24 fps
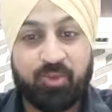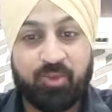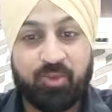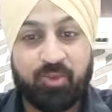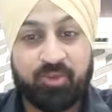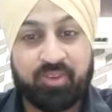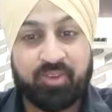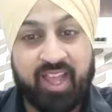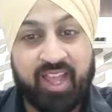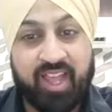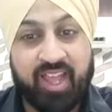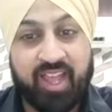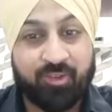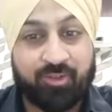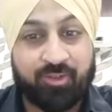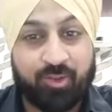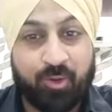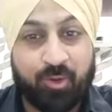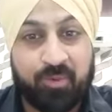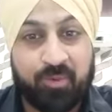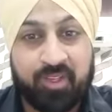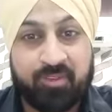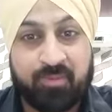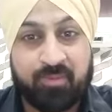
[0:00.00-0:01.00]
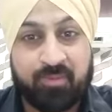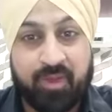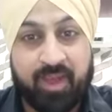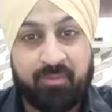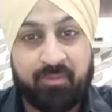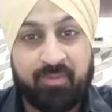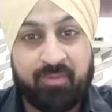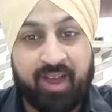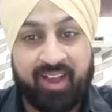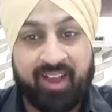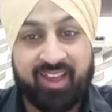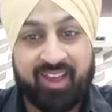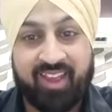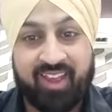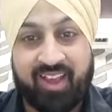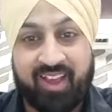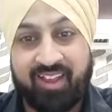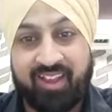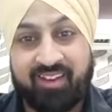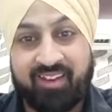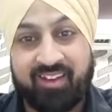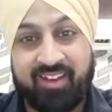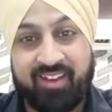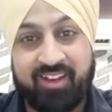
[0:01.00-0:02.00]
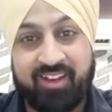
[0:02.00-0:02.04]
Thank you so much, ma'am. I, I really